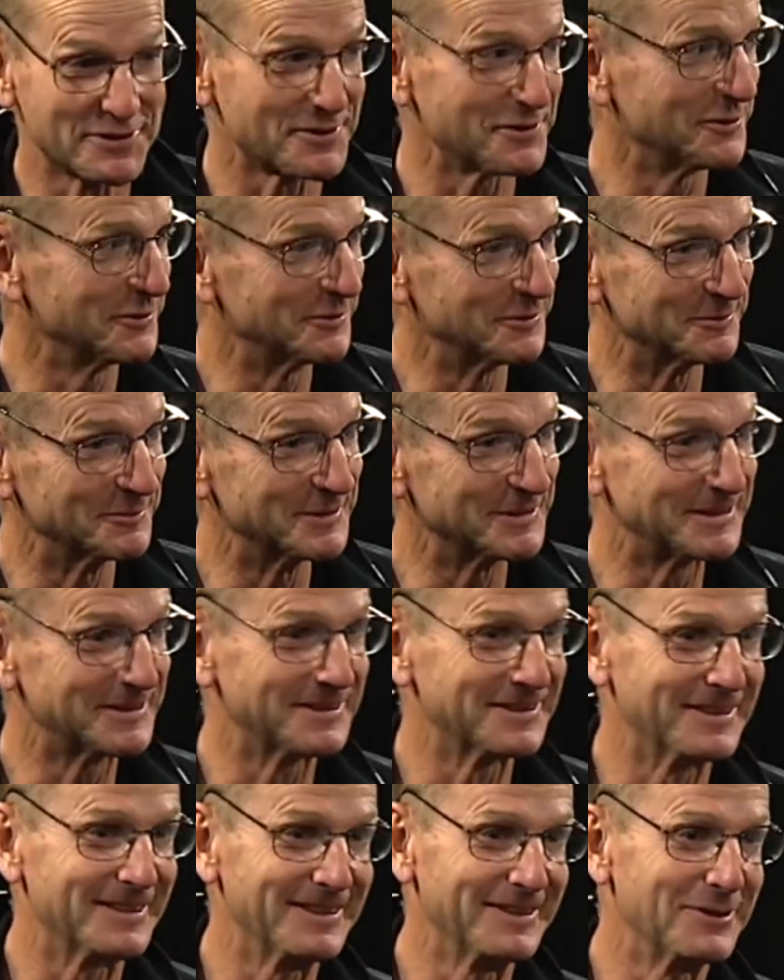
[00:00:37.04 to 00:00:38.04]
sooner, but
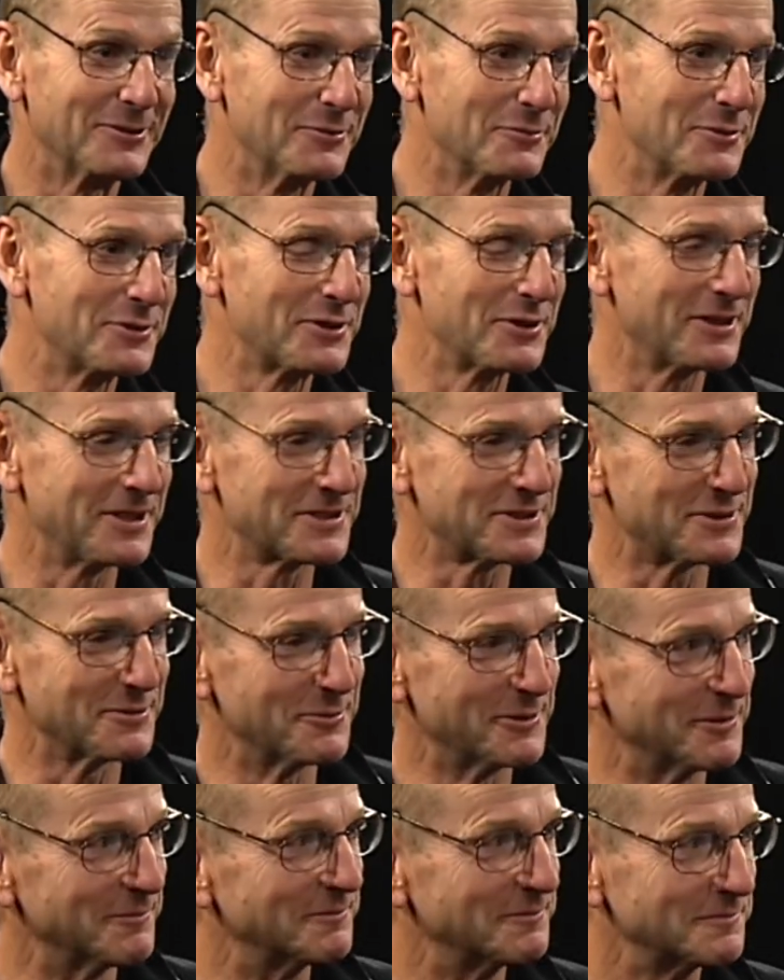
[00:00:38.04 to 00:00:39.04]
uh, always nice to
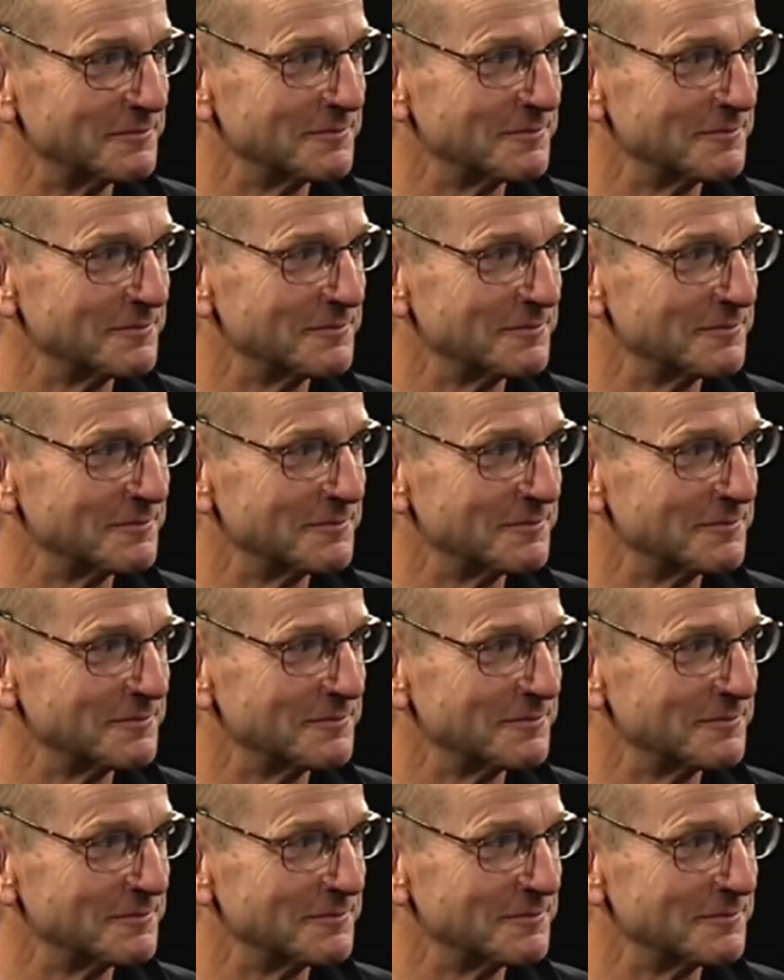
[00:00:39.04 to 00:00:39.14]
win.